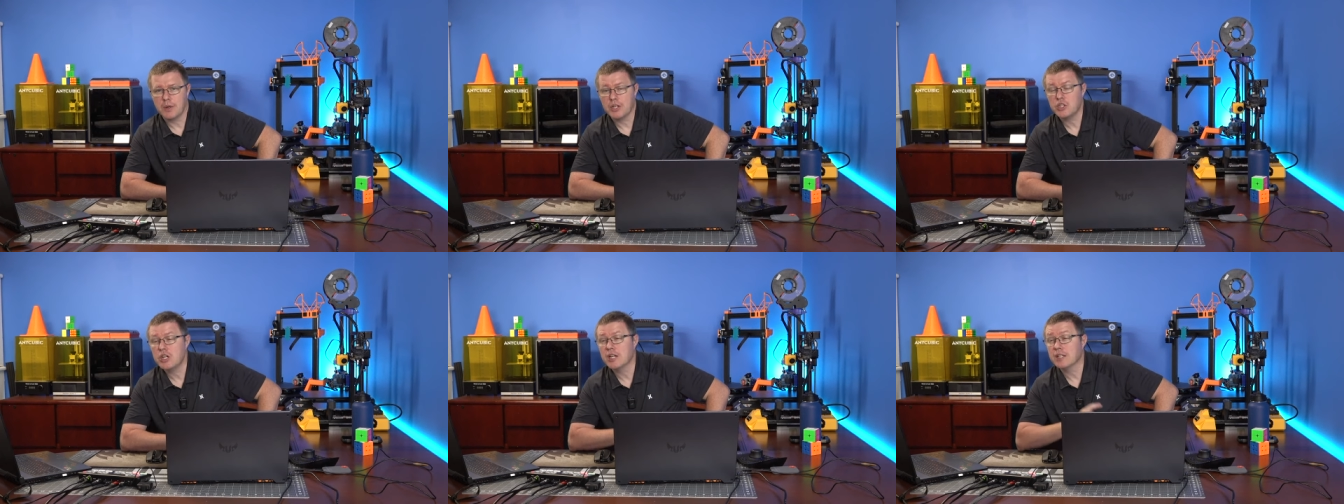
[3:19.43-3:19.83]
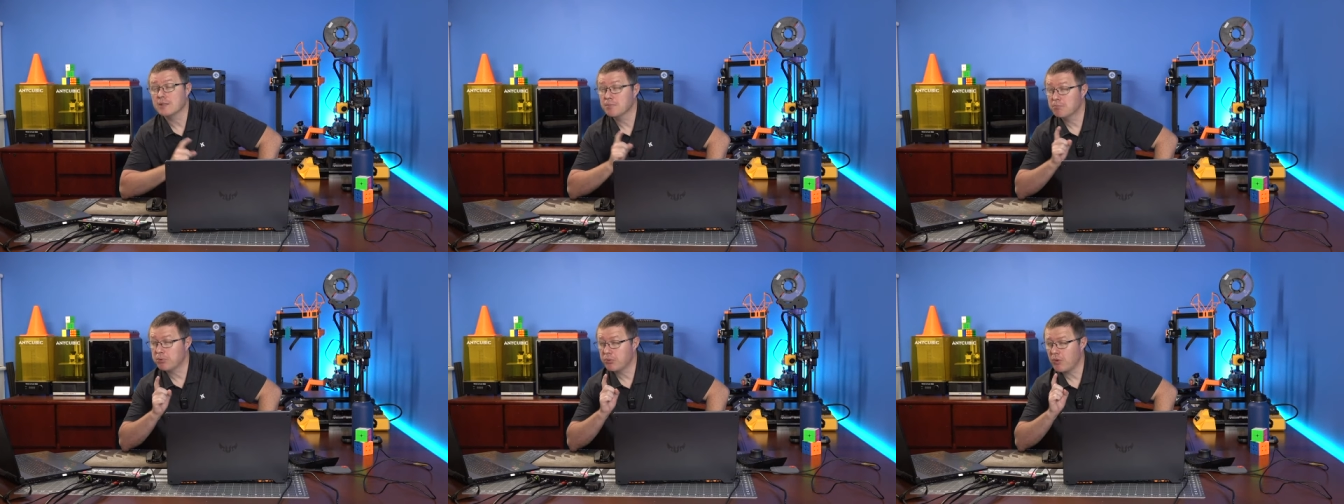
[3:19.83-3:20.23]
She could,
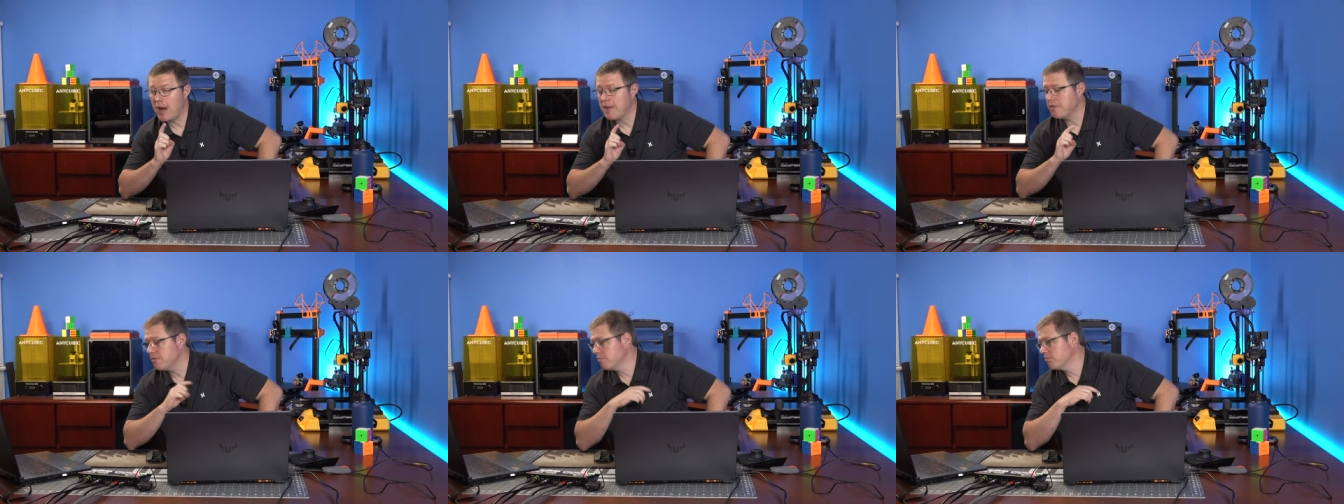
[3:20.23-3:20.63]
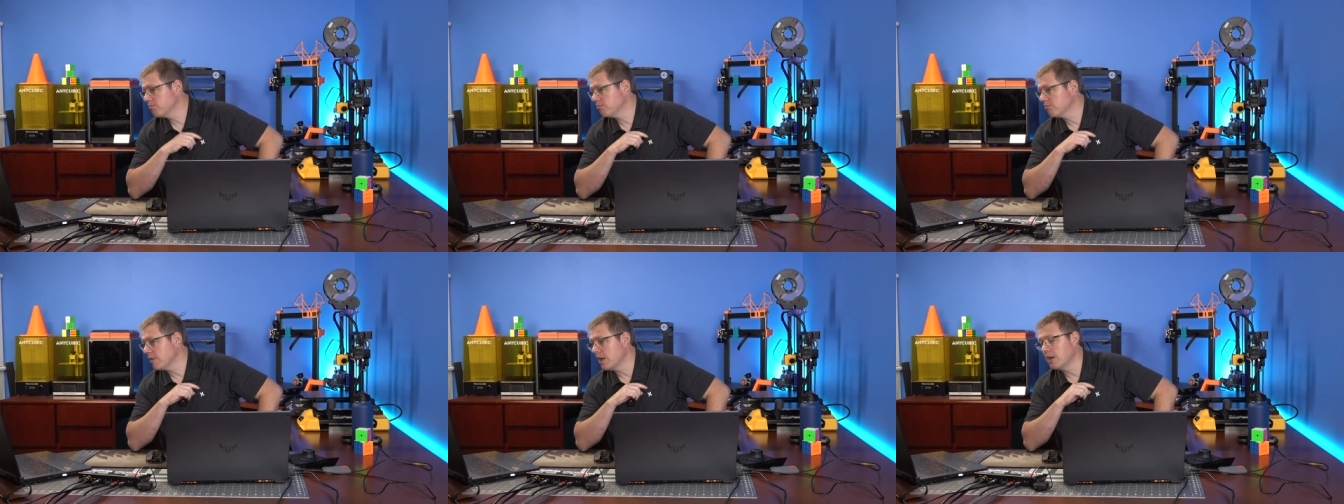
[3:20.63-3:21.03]
I
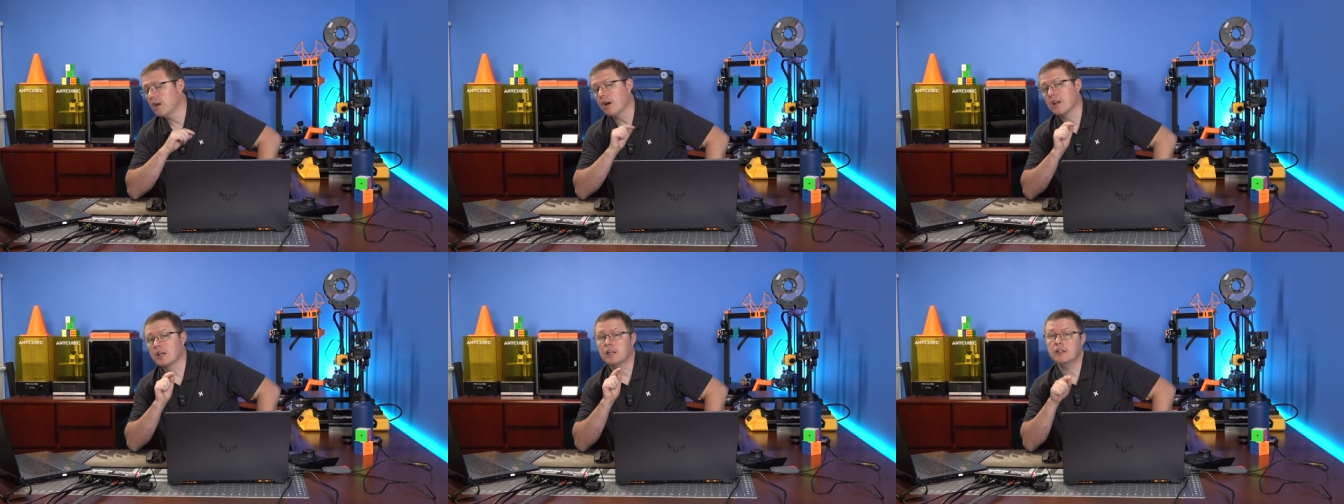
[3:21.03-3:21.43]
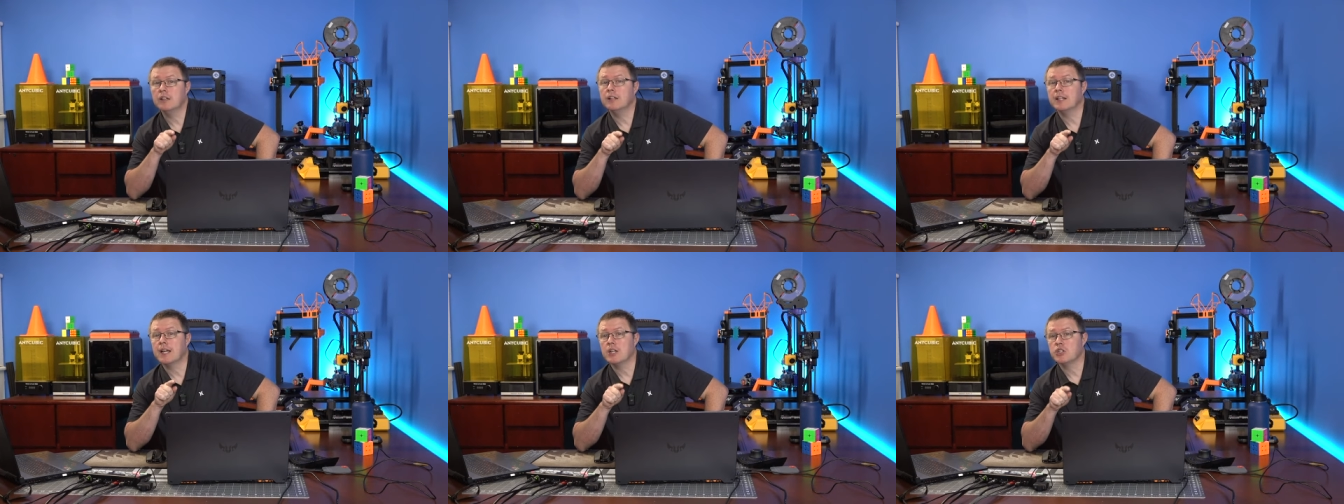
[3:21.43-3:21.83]
on a clear
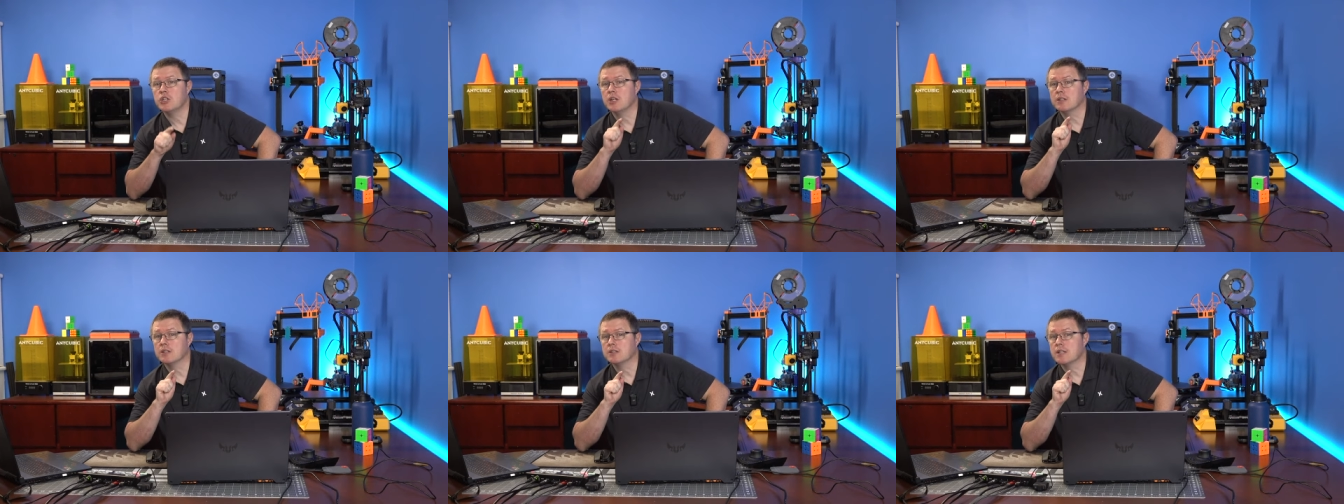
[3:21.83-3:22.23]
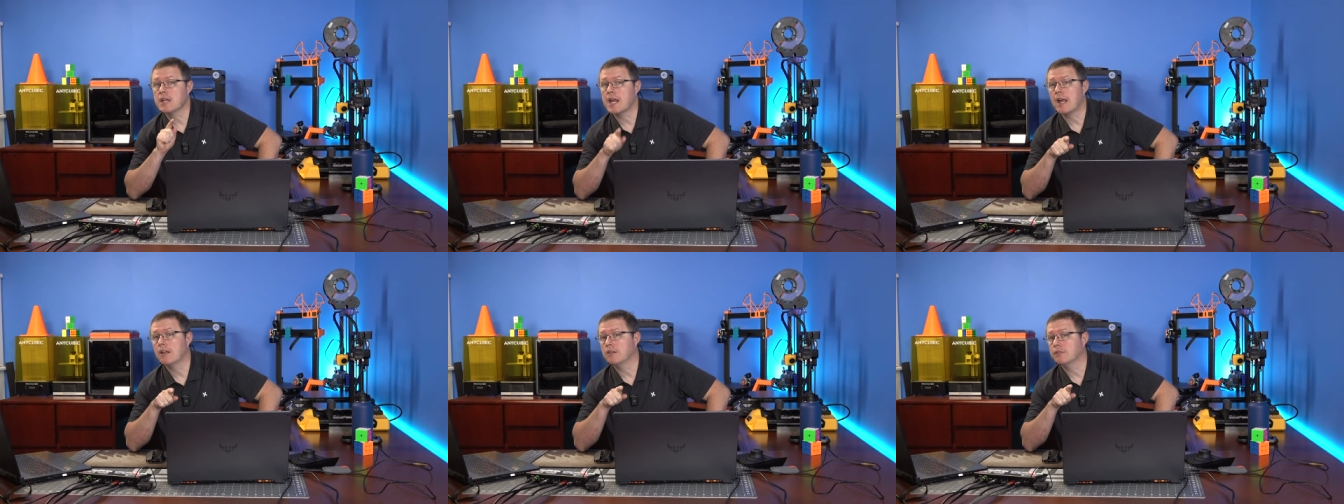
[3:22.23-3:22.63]
day, she could see
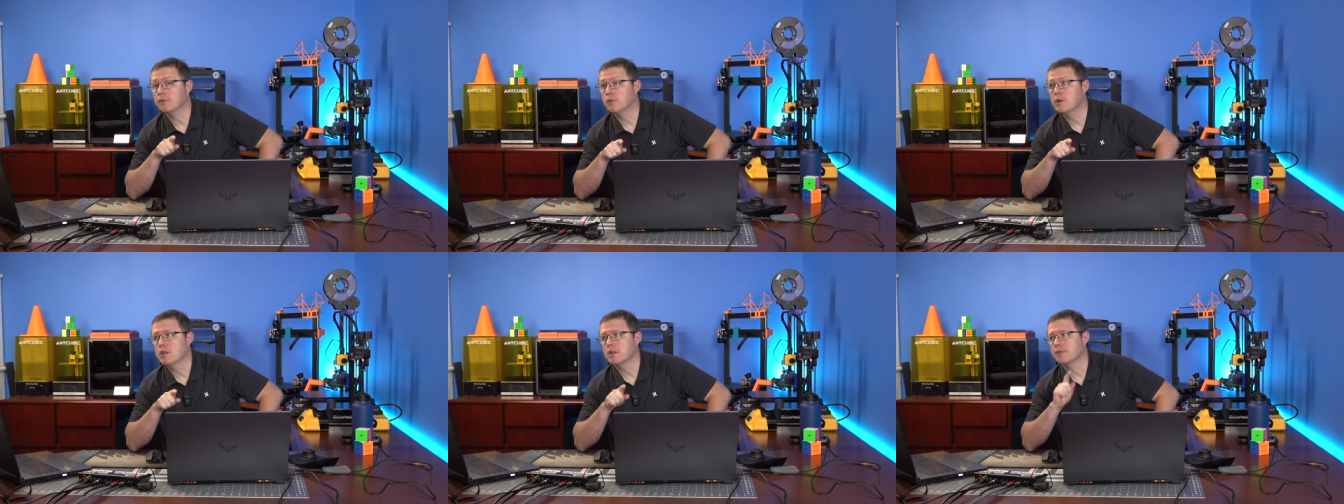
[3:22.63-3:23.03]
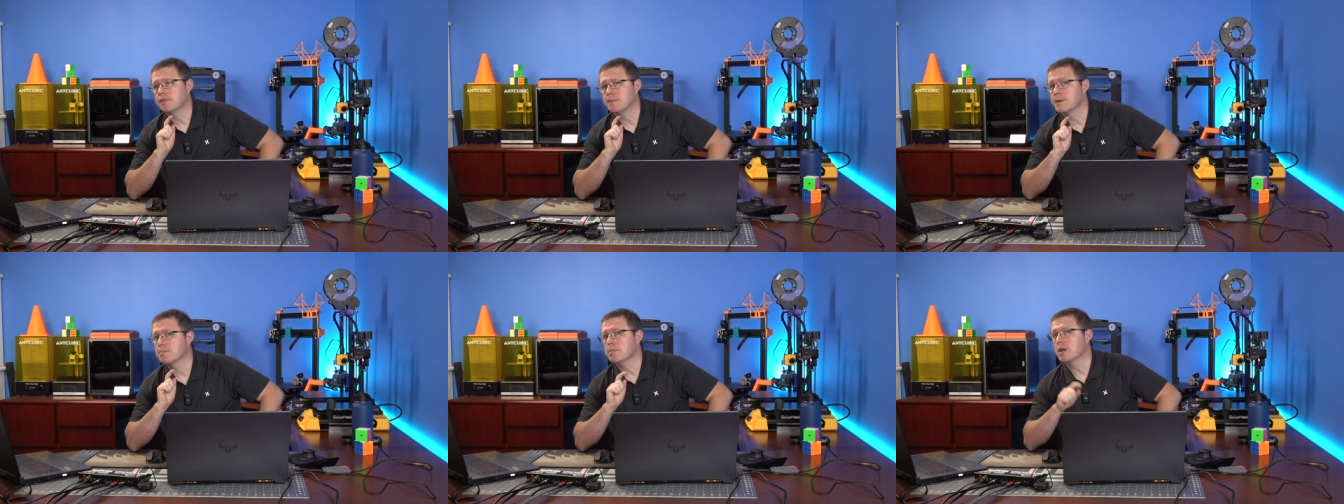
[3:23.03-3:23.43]
California from
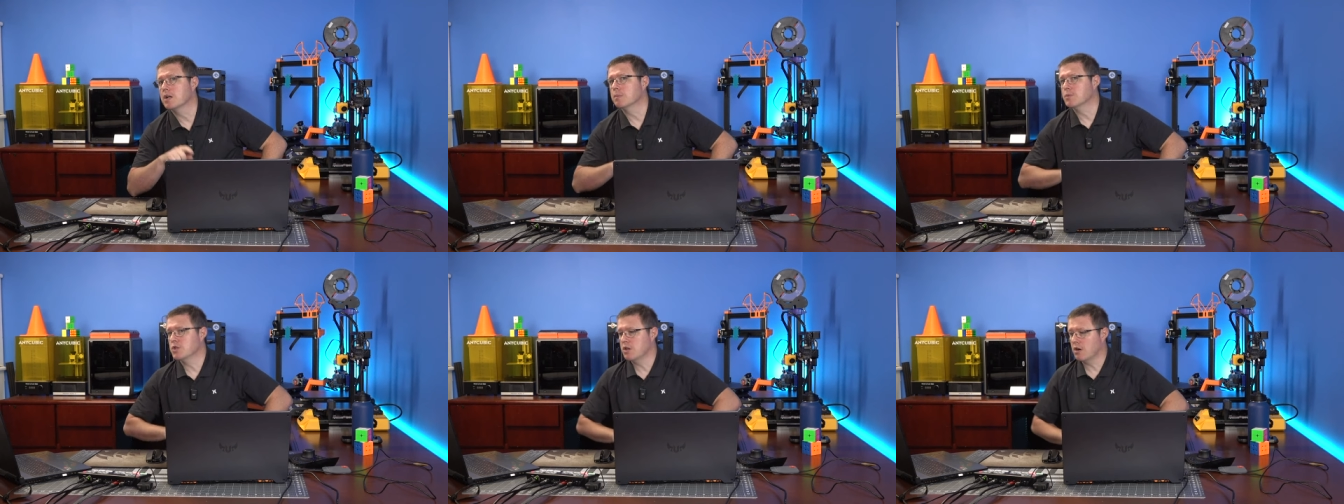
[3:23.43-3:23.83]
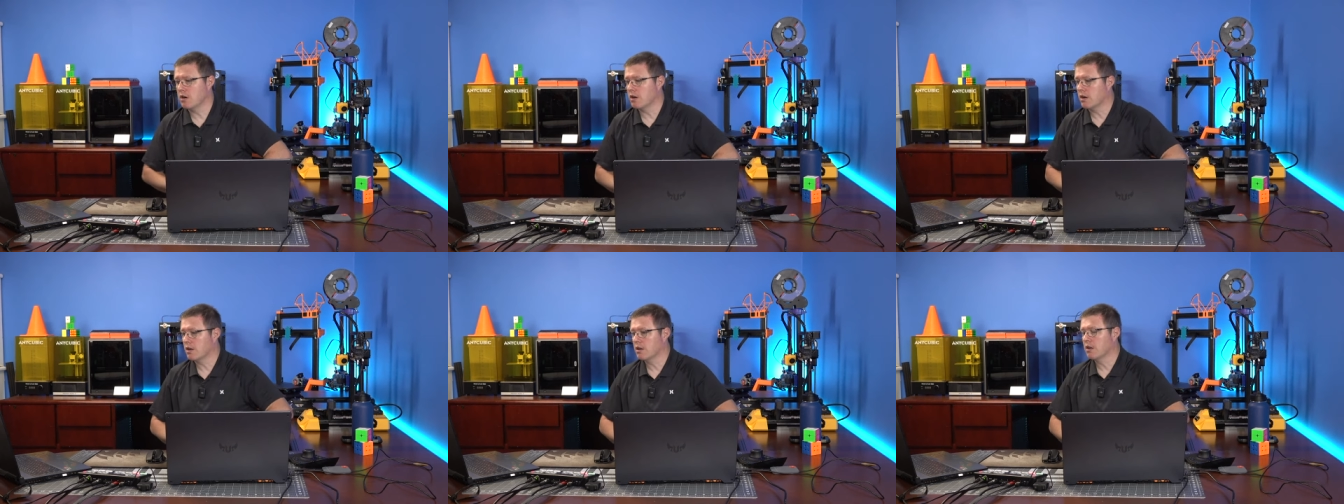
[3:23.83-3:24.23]
her mom's
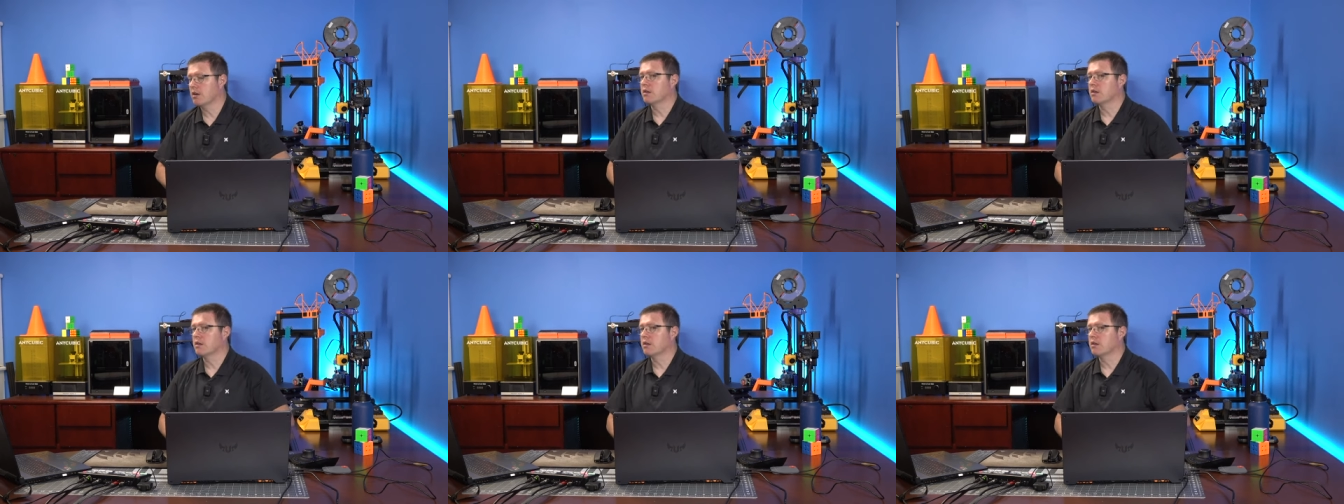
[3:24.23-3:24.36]
yard,